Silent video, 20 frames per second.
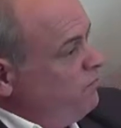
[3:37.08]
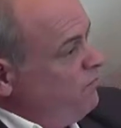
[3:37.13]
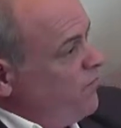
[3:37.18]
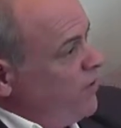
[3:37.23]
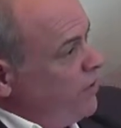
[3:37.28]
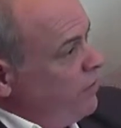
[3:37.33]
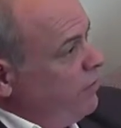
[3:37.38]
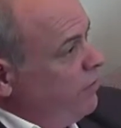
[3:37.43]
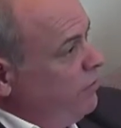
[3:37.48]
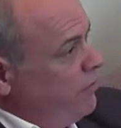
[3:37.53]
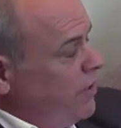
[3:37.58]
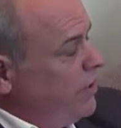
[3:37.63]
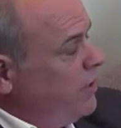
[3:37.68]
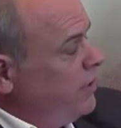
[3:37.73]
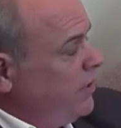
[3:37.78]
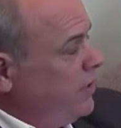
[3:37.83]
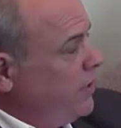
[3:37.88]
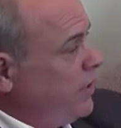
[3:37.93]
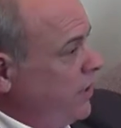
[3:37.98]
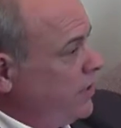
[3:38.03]
very
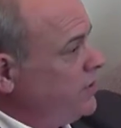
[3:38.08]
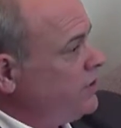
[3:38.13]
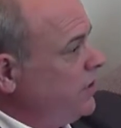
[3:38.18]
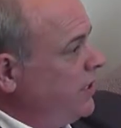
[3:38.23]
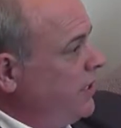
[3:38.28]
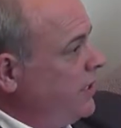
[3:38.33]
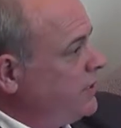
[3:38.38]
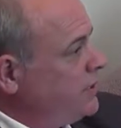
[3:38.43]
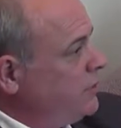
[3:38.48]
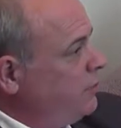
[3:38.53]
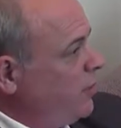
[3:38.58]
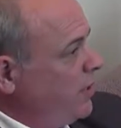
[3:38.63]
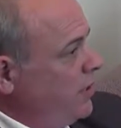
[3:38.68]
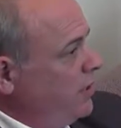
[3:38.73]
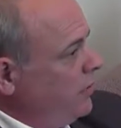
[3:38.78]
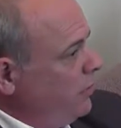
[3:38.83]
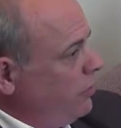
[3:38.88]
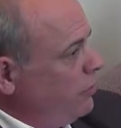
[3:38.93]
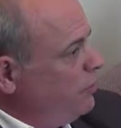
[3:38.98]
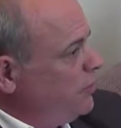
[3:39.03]
rarely actually had to pay
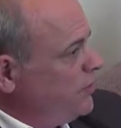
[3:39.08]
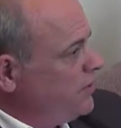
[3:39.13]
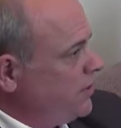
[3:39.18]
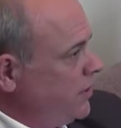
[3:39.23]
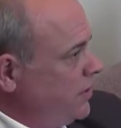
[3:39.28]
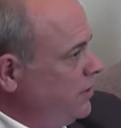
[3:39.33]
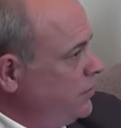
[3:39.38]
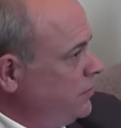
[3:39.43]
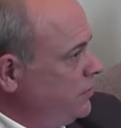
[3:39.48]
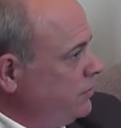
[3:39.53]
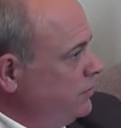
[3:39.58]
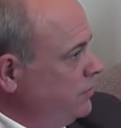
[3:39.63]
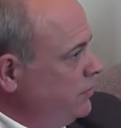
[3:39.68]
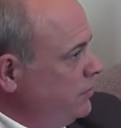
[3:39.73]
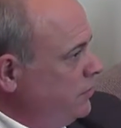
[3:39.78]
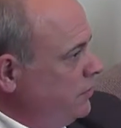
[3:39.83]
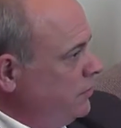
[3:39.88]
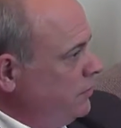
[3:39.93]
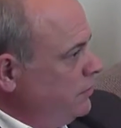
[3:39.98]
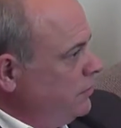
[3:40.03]
any compensation.
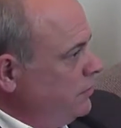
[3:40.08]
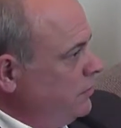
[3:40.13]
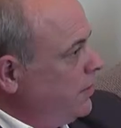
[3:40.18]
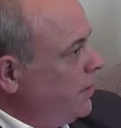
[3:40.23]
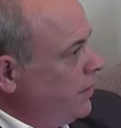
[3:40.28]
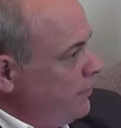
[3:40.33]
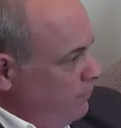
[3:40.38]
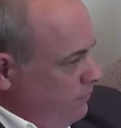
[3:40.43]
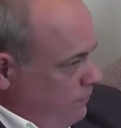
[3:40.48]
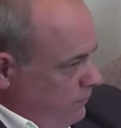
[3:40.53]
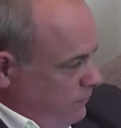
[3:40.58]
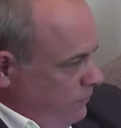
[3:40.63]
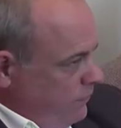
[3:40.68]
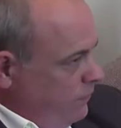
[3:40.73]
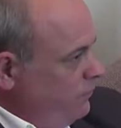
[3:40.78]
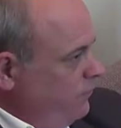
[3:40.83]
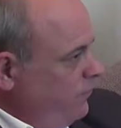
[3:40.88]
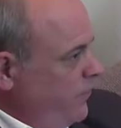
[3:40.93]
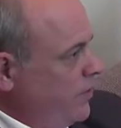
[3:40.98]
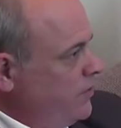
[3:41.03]
Yeah,
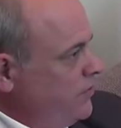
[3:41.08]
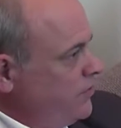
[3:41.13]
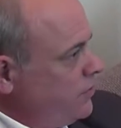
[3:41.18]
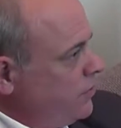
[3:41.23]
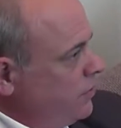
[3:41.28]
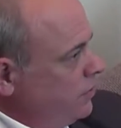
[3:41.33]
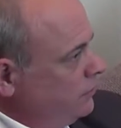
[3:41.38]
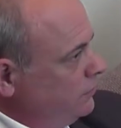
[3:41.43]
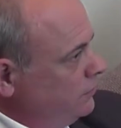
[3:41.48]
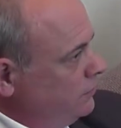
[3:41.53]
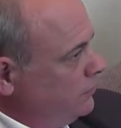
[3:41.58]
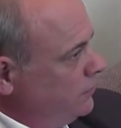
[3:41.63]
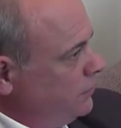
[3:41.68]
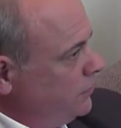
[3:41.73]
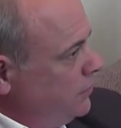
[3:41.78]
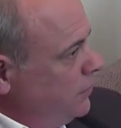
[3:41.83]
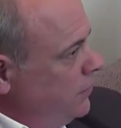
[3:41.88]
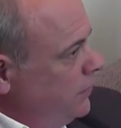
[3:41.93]
very strong. So